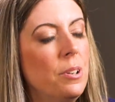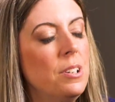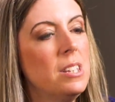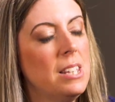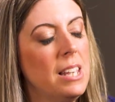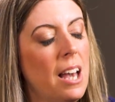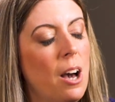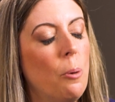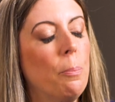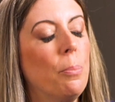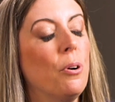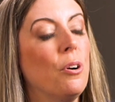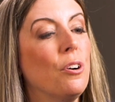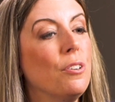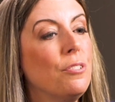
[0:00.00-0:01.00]
going to see how
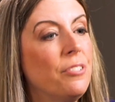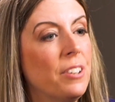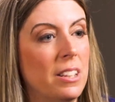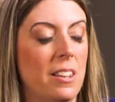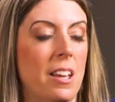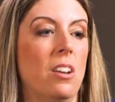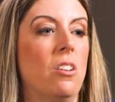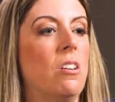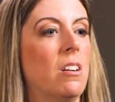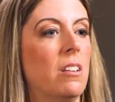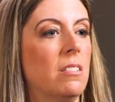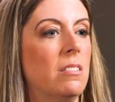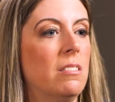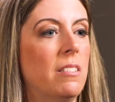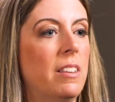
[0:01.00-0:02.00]
perfect they
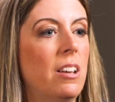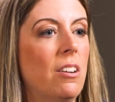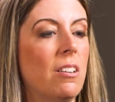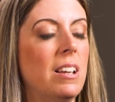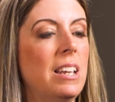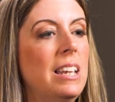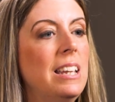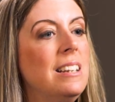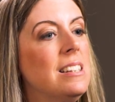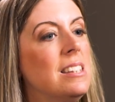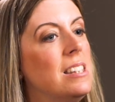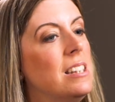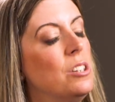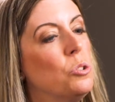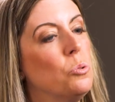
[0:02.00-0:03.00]
are. They are
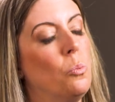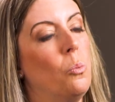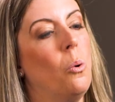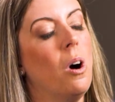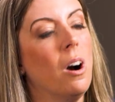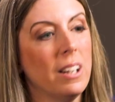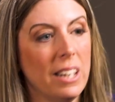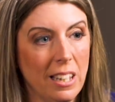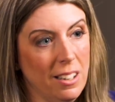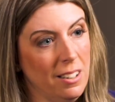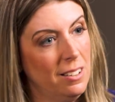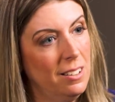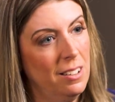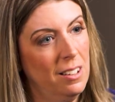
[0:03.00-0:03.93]
innocence walking.